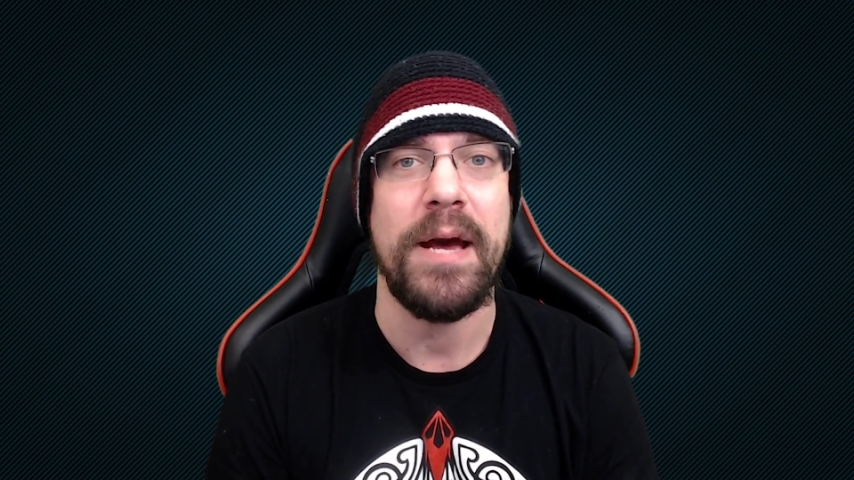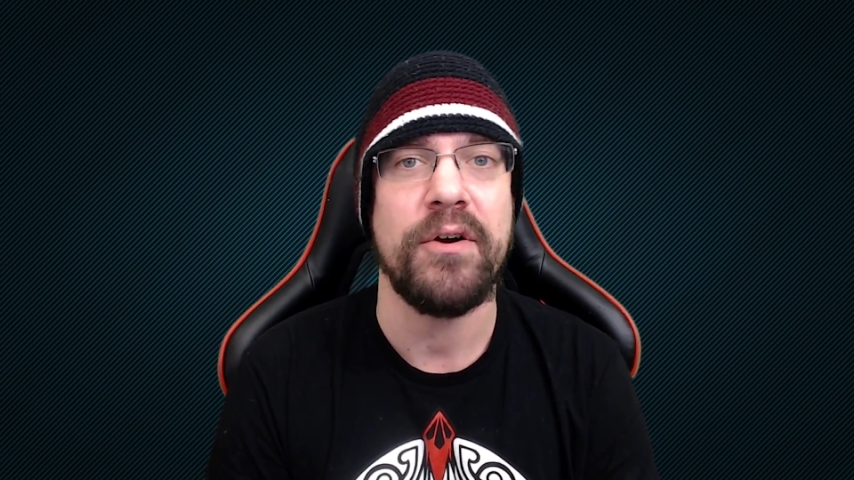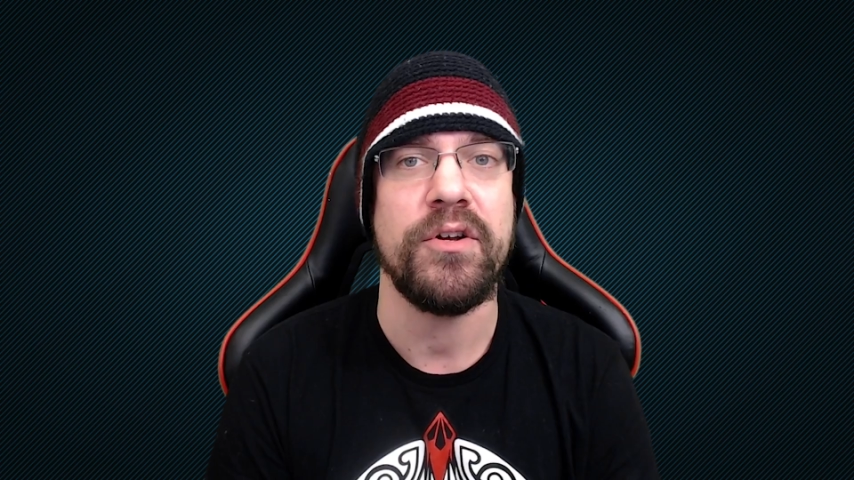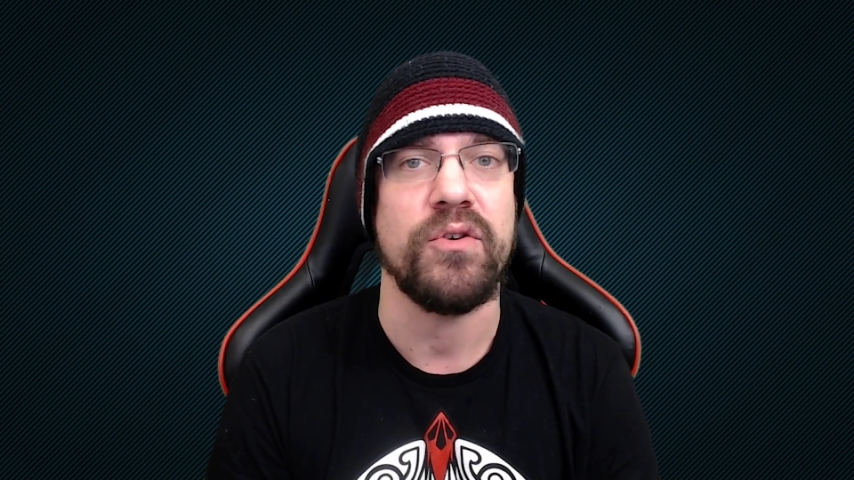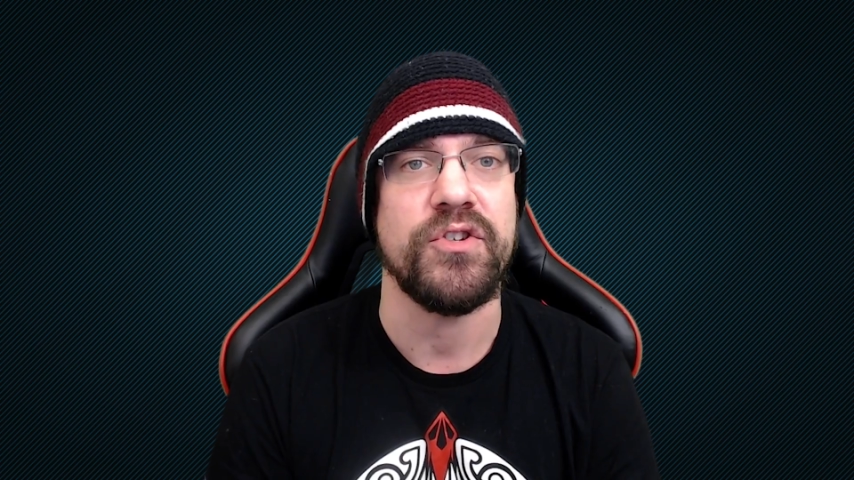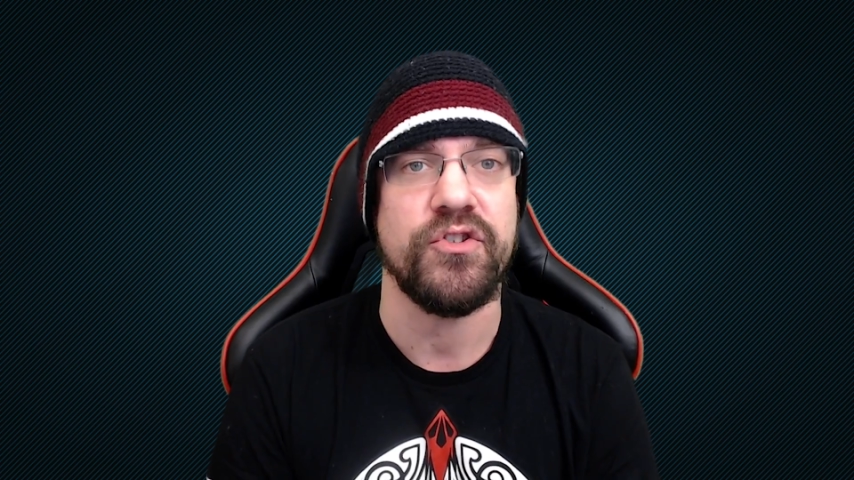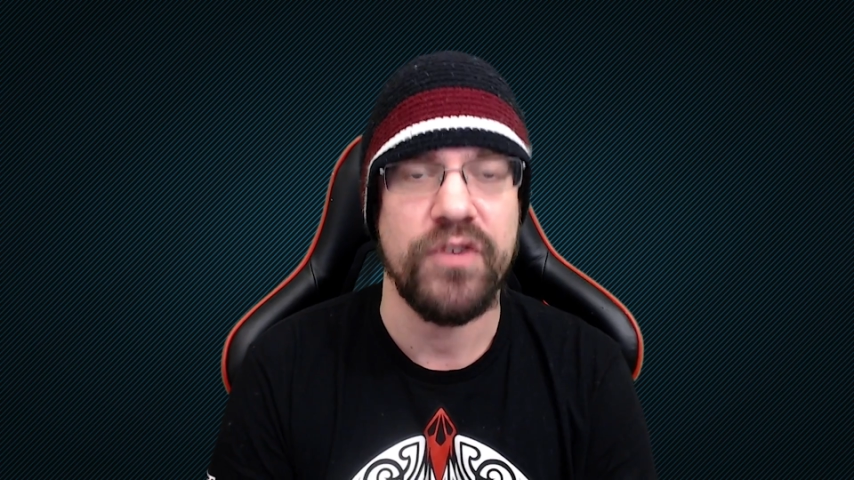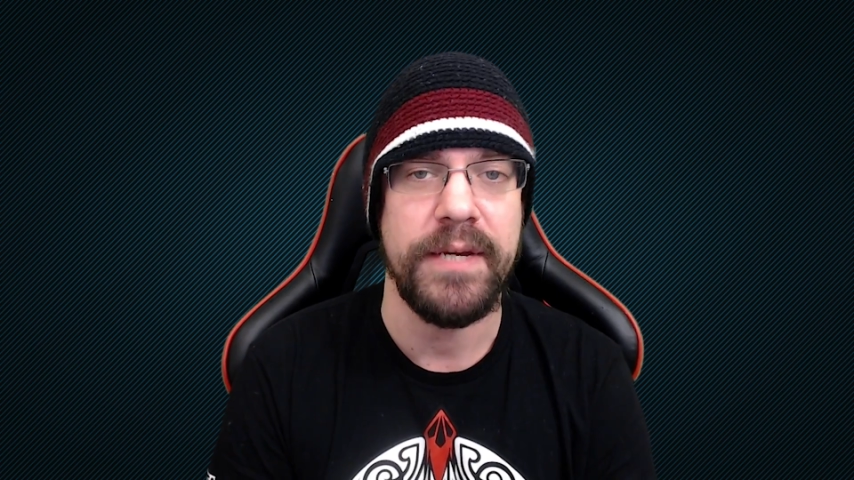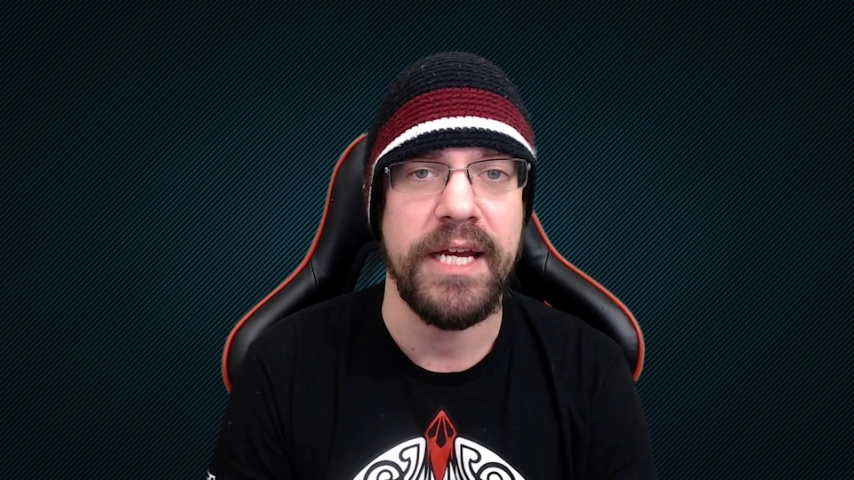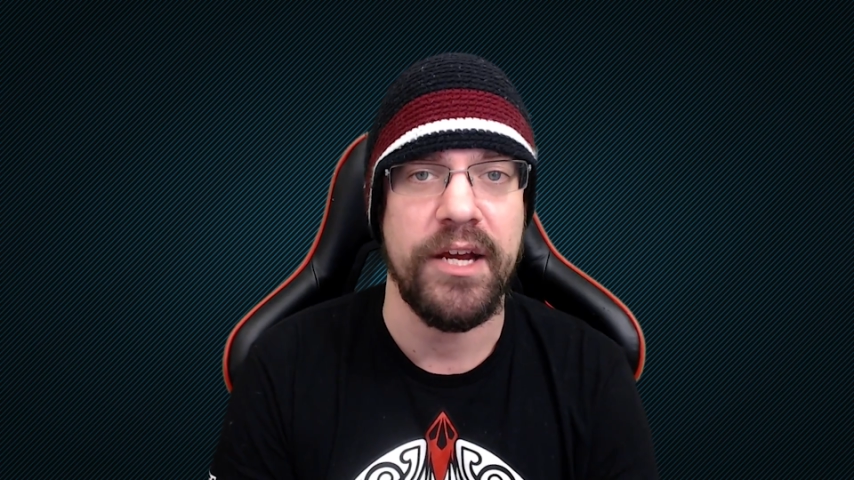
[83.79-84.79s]
better your
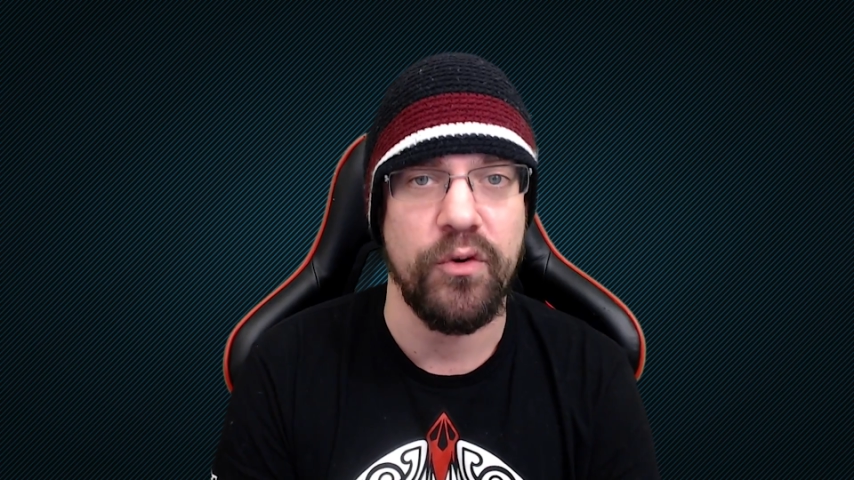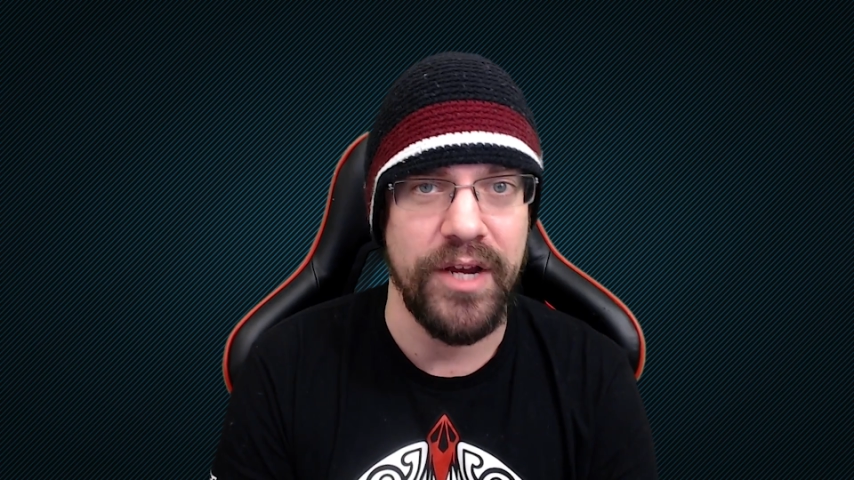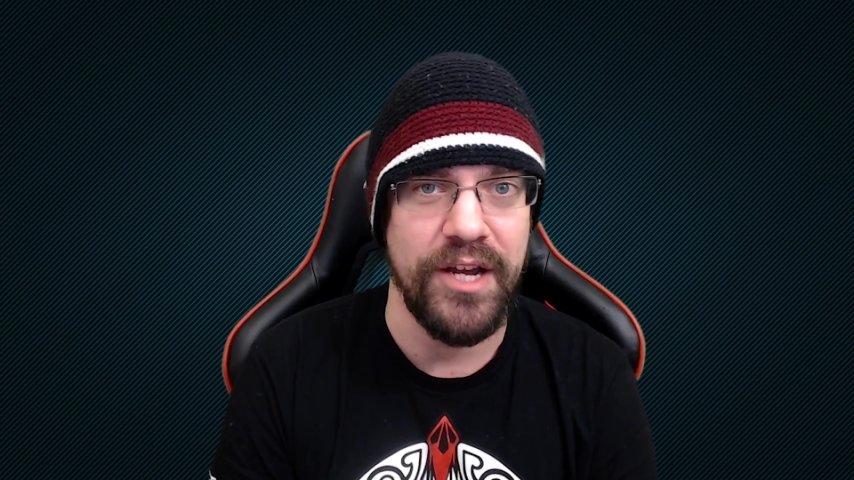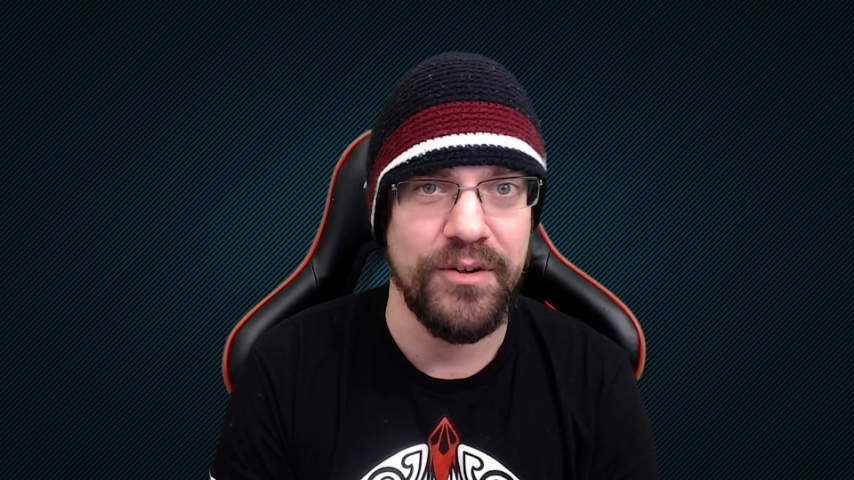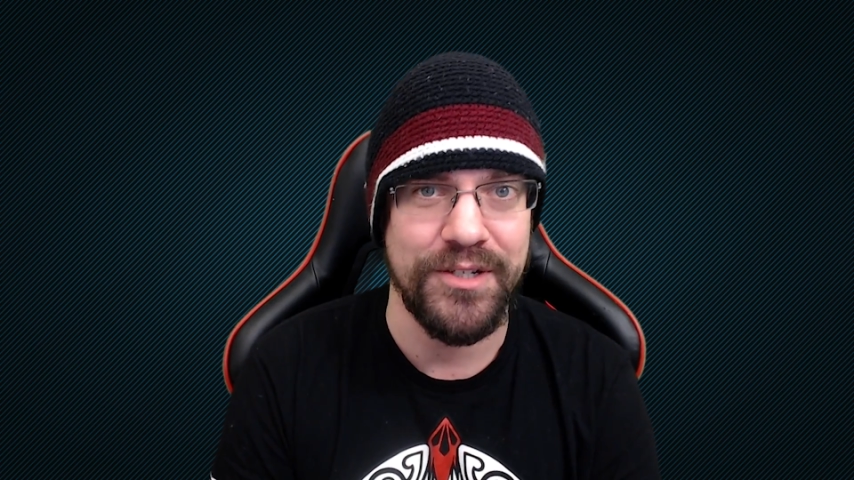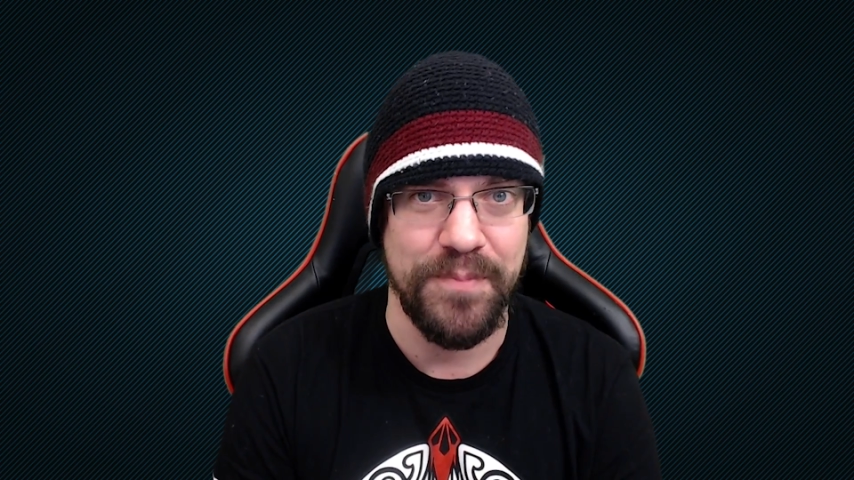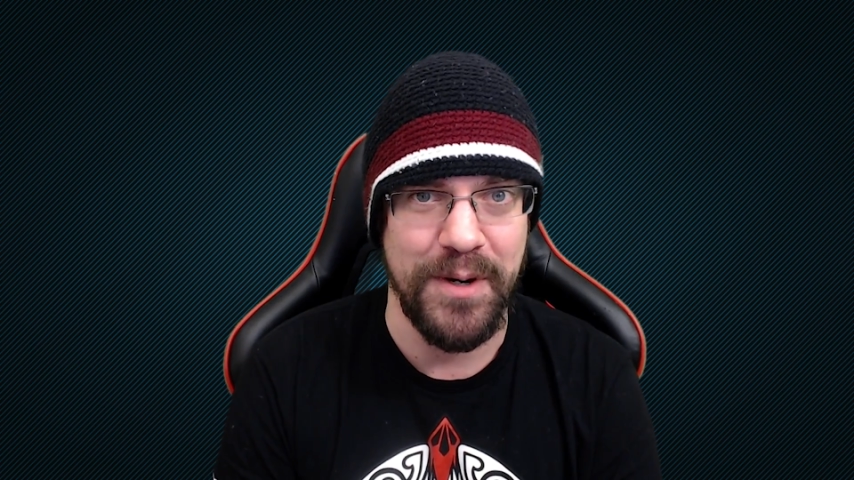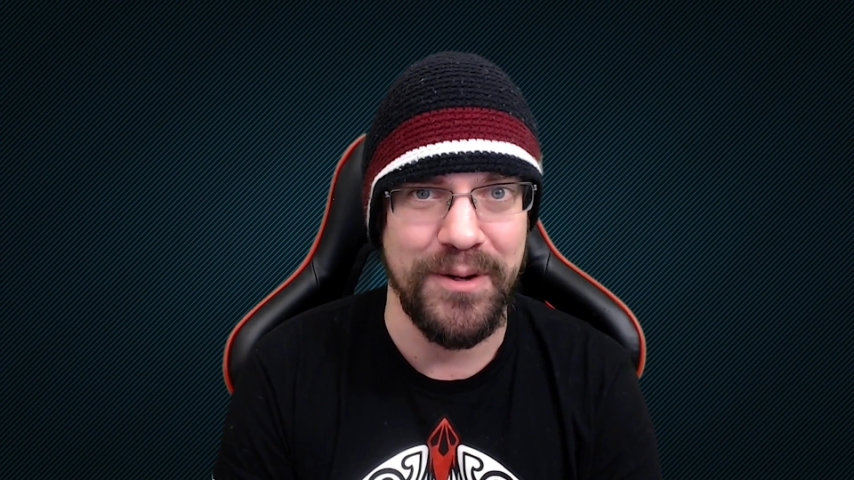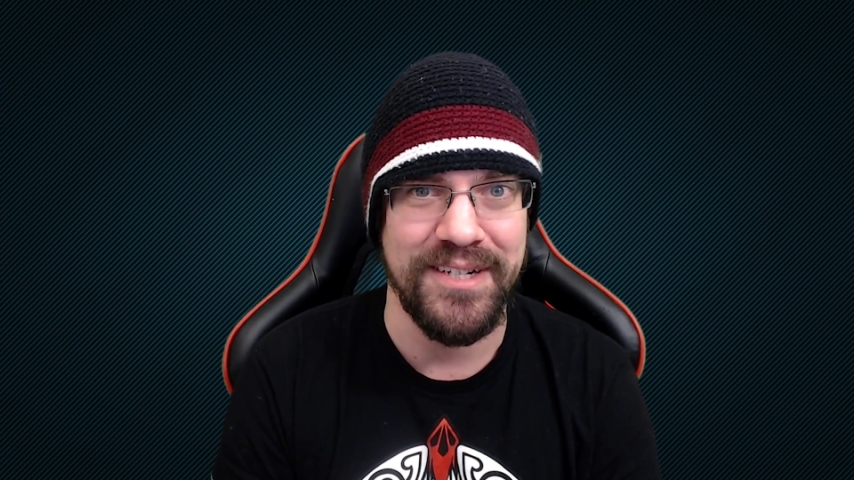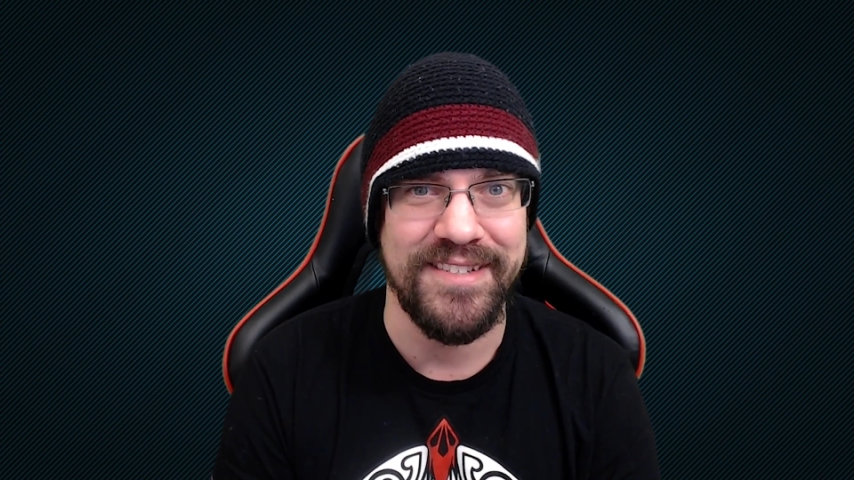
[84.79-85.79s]
streaming and creator
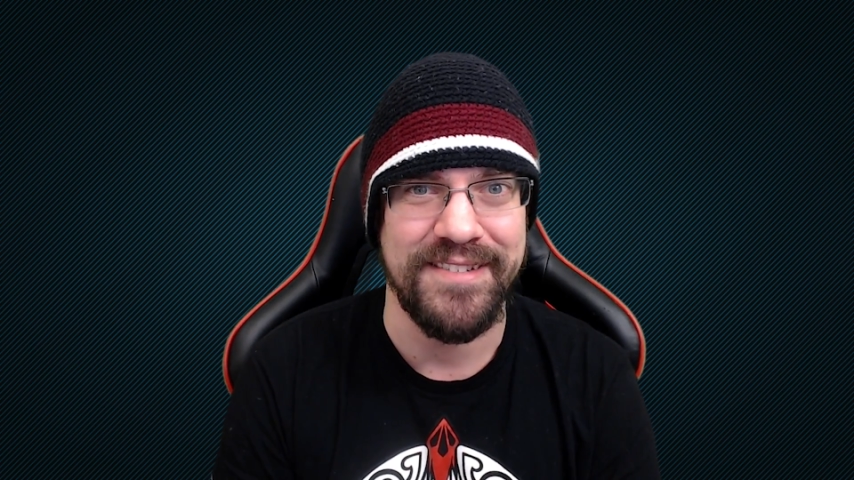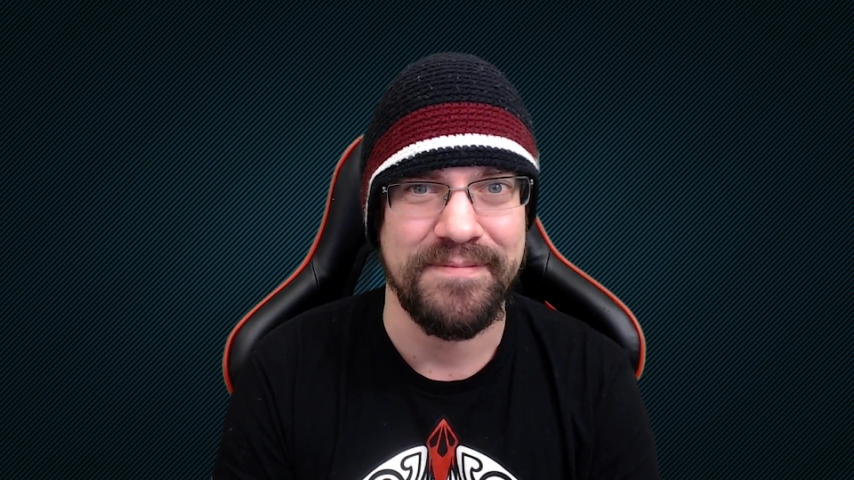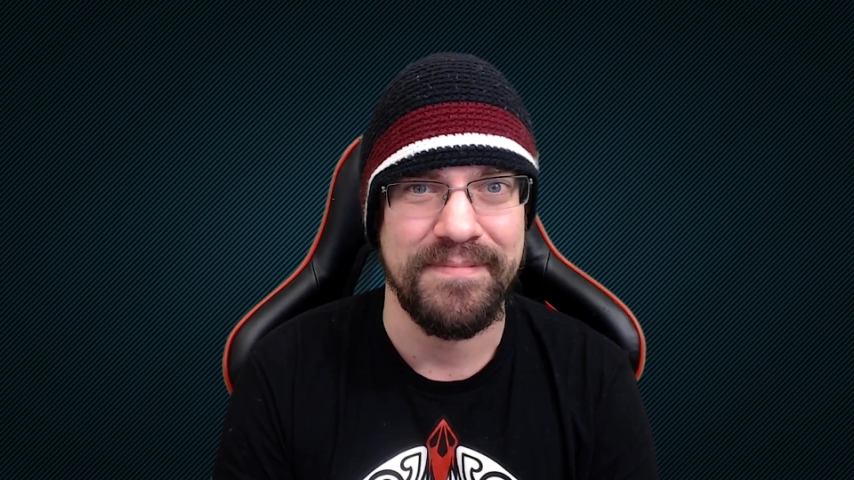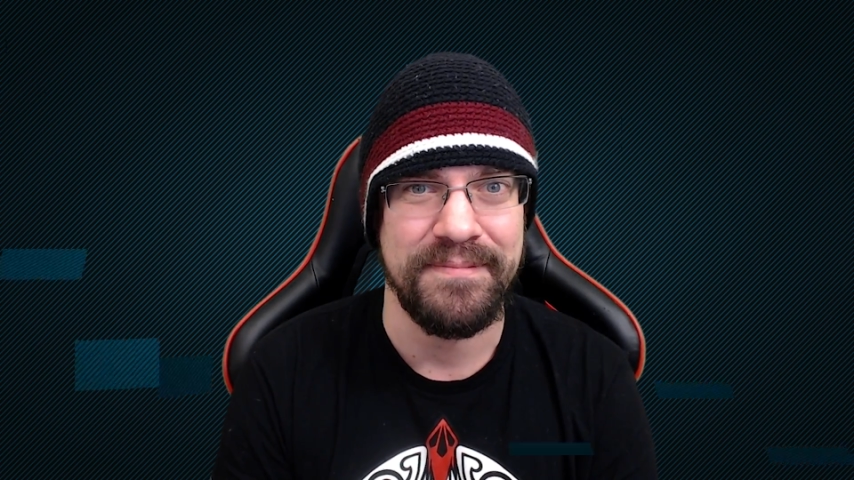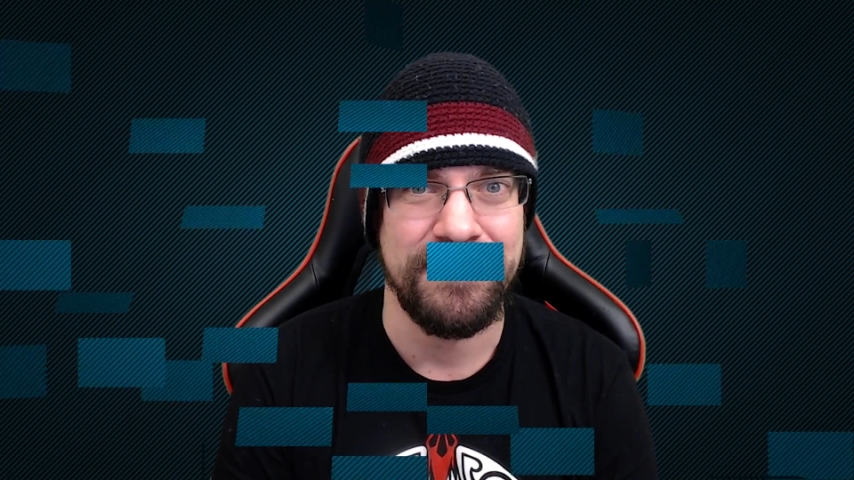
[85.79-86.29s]
experience.